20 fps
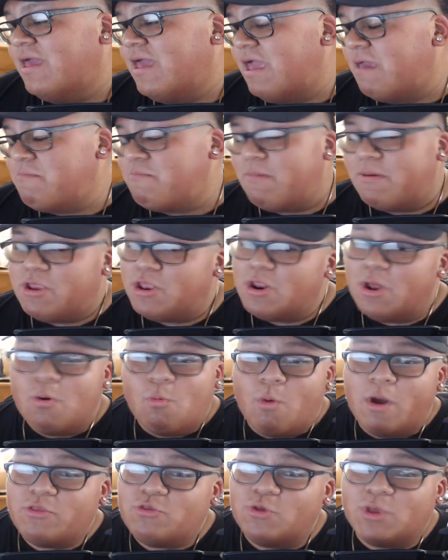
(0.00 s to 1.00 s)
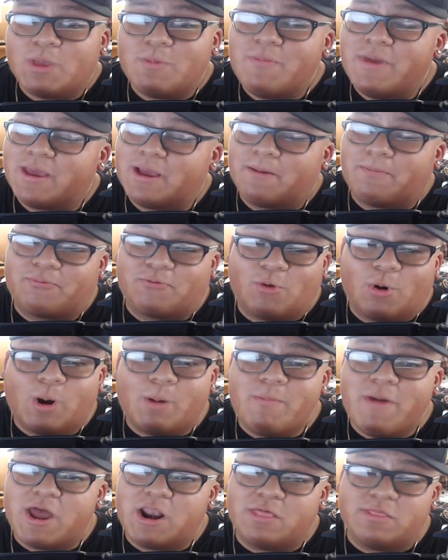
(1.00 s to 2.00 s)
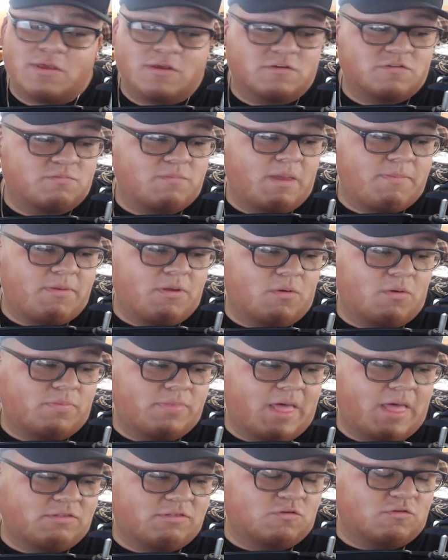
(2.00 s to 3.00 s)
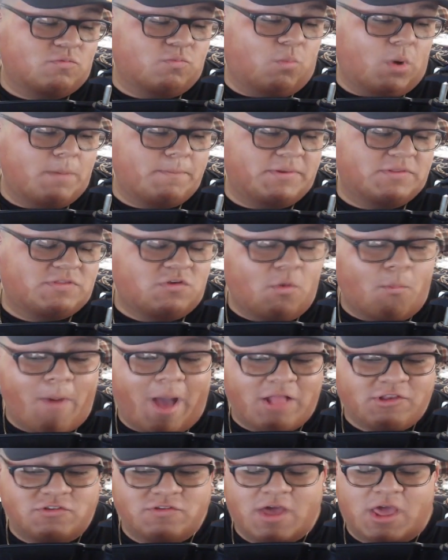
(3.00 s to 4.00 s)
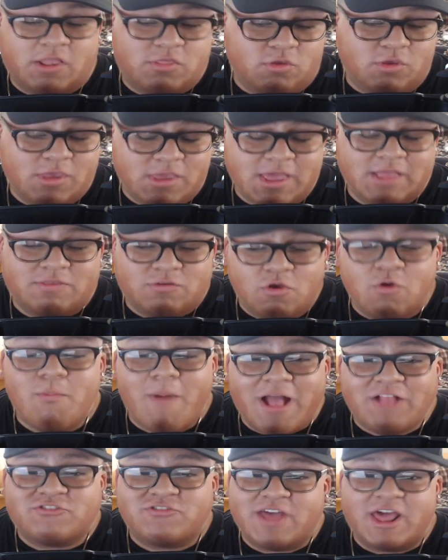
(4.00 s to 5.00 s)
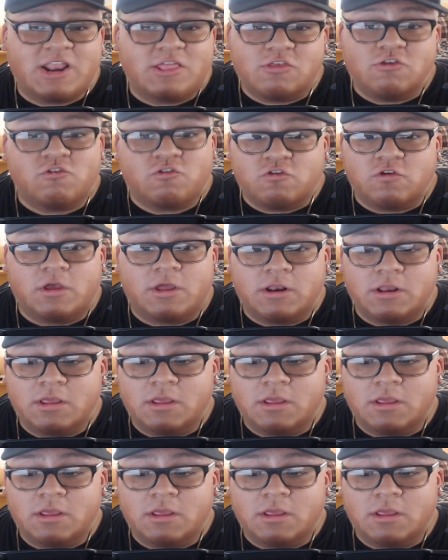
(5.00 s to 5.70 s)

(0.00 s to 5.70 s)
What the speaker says: And you know what? You can make a program out of this. Maybe not just one, but 2 matches out of it. You can get 2 matches out of this shit.